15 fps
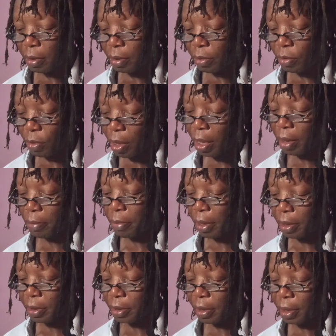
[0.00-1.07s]
y by
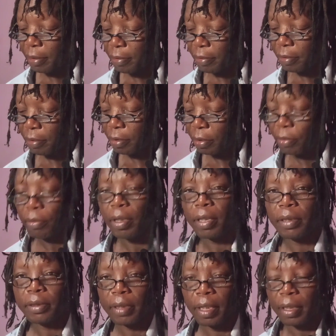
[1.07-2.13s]
itself on one
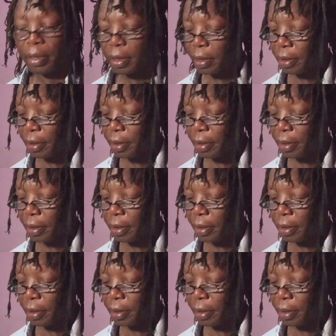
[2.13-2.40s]
side,